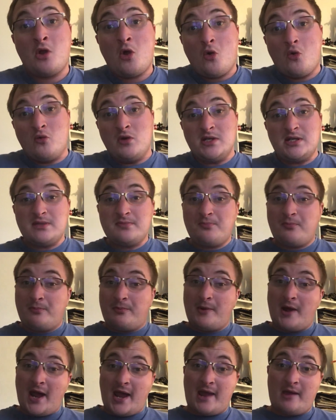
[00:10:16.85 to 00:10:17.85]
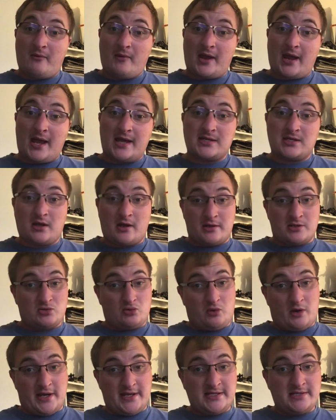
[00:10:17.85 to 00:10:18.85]
Which, by the way, I saw it
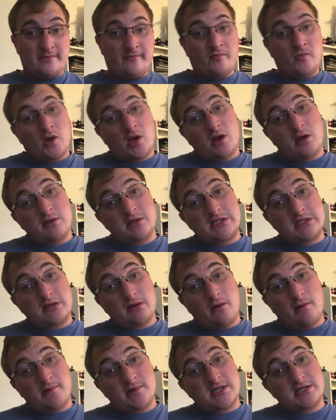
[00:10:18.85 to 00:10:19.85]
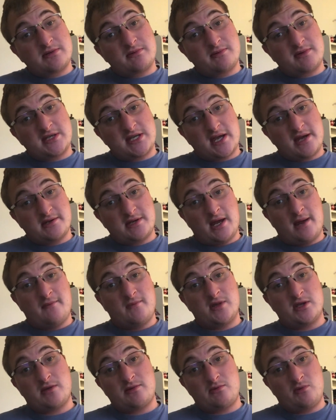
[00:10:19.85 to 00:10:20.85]
twice. This is the second time,
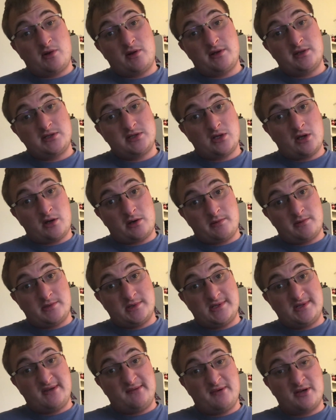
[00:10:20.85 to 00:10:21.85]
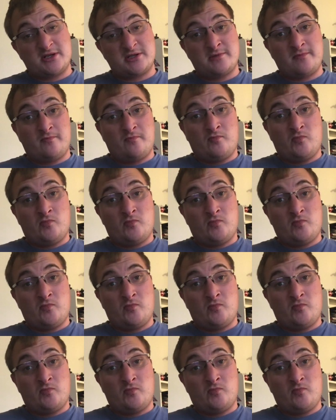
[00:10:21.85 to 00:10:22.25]
but it's one of the talking about the Seabooks.